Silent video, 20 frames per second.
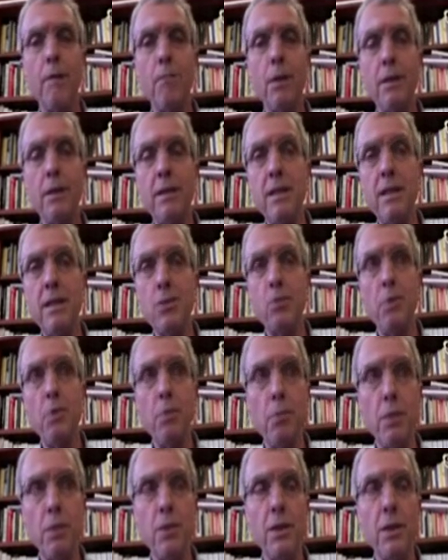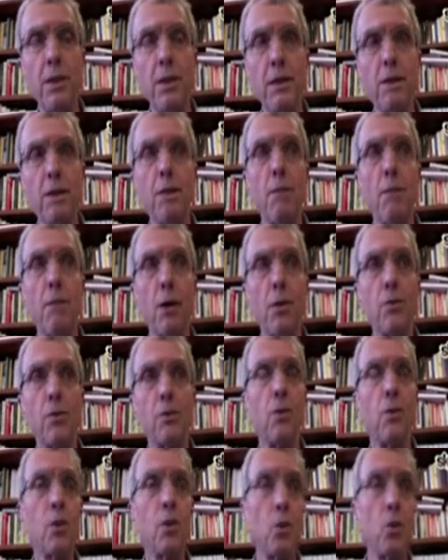but distributed among
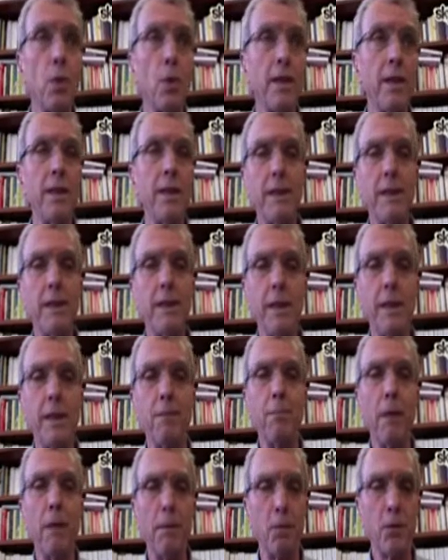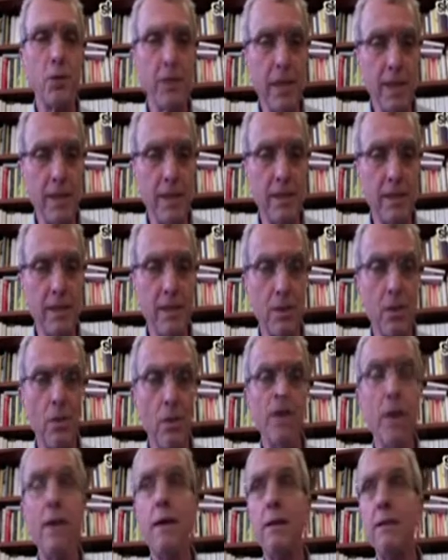the 28 member states. So
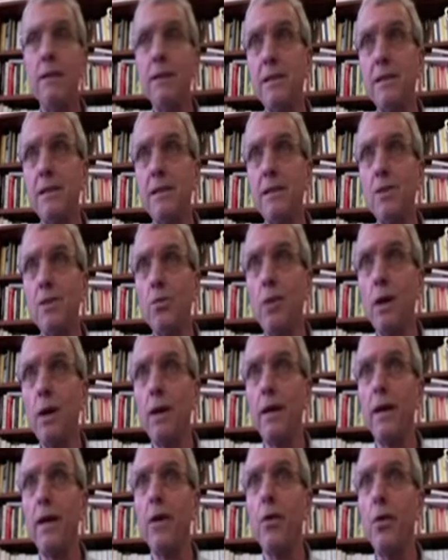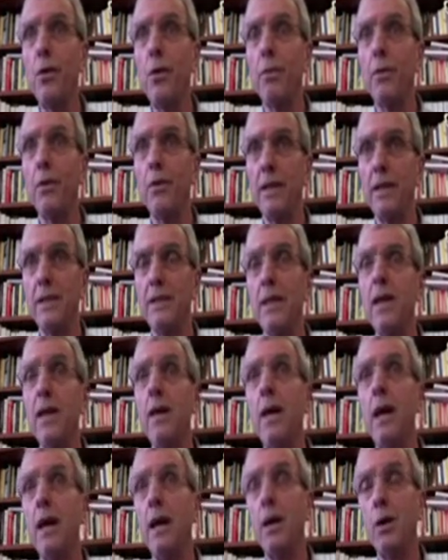this is what I hope on this.
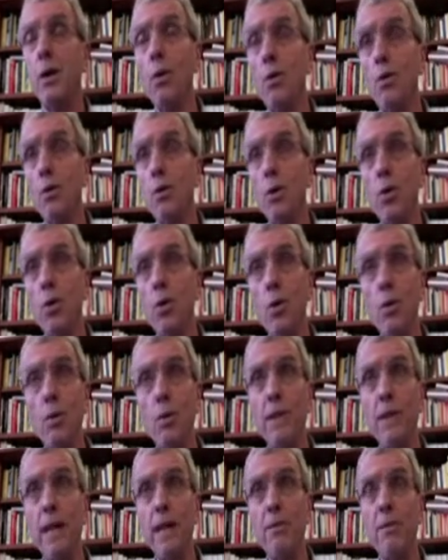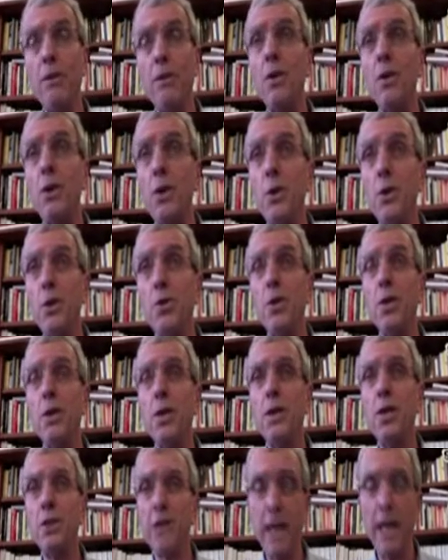I also hope that new
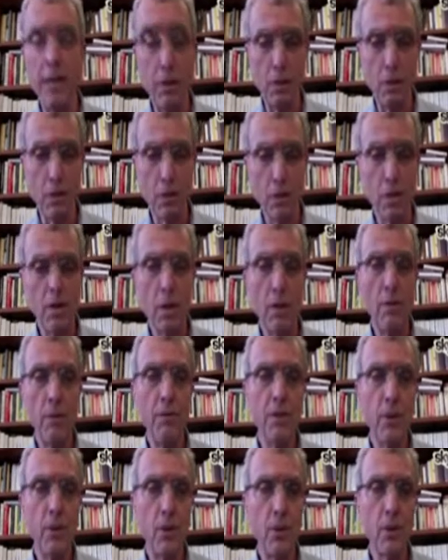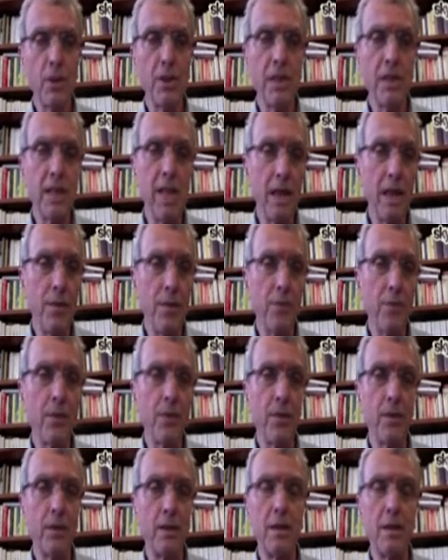channels for safe
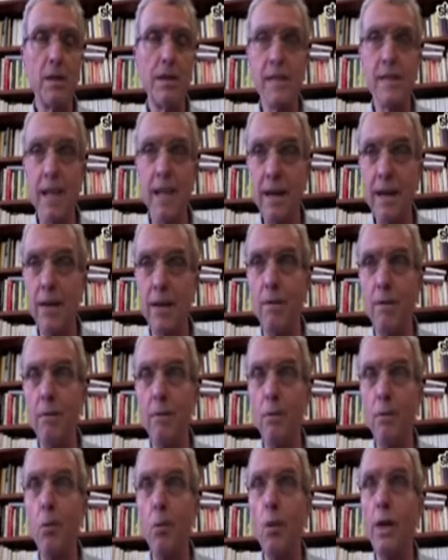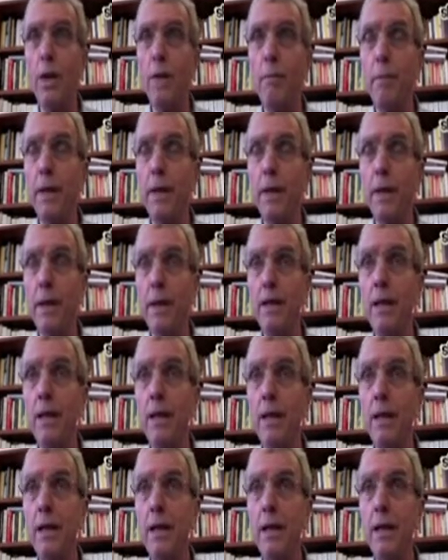asylum will be
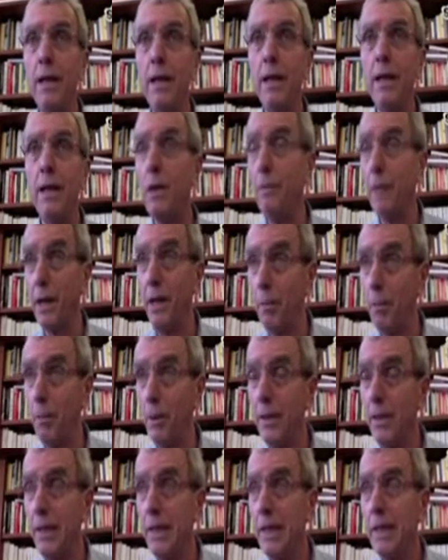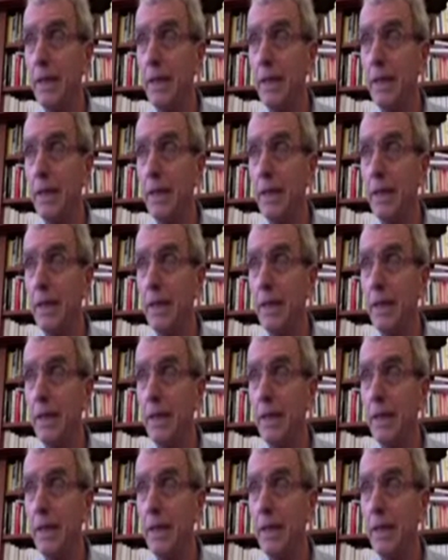opened.